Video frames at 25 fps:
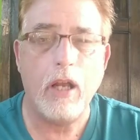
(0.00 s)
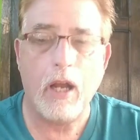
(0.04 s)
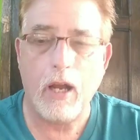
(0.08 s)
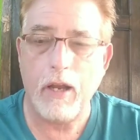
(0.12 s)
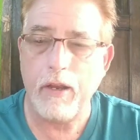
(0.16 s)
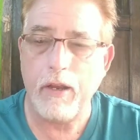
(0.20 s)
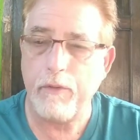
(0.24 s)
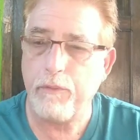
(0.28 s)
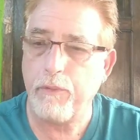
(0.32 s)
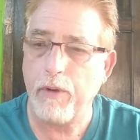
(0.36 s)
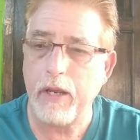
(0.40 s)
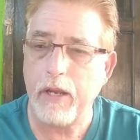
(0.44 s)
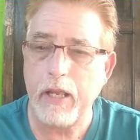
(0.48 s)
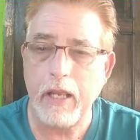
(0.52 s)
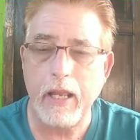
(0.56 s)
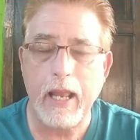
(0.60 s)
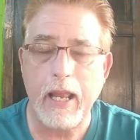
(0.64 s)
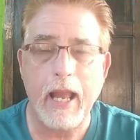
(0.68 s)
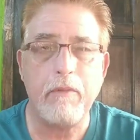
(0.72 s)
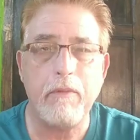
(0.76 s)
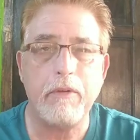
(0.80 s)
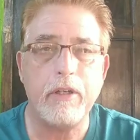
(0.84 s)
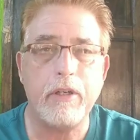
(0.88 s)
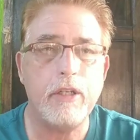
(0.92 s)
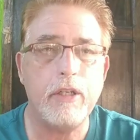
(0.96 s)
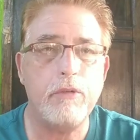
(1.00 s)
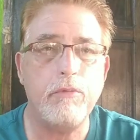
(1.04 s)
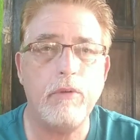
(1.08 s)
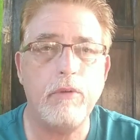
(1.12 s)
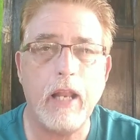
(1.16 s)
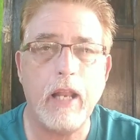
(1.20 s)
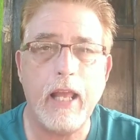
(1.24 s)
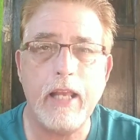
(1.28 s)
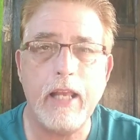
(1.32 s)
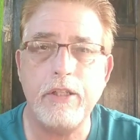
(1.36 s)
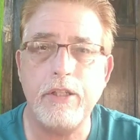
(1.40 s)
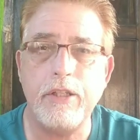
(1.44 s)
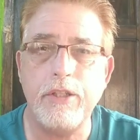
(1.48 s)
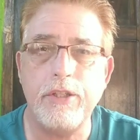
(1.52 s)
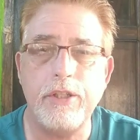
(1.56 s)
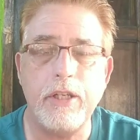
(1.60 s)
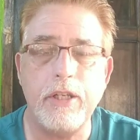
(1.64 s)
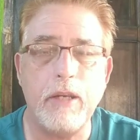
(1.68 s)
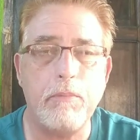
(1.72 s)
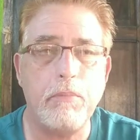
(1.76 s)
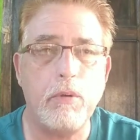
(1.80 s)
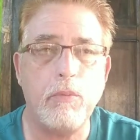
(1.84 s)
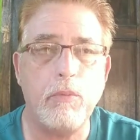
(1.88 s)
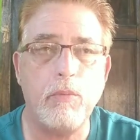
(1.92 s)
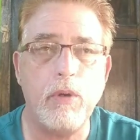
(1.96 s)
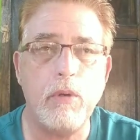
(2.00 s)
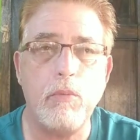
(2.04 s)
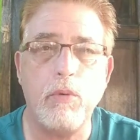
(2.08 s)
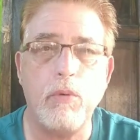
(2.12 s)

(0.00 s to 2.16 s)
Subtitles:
If we have a good relationship and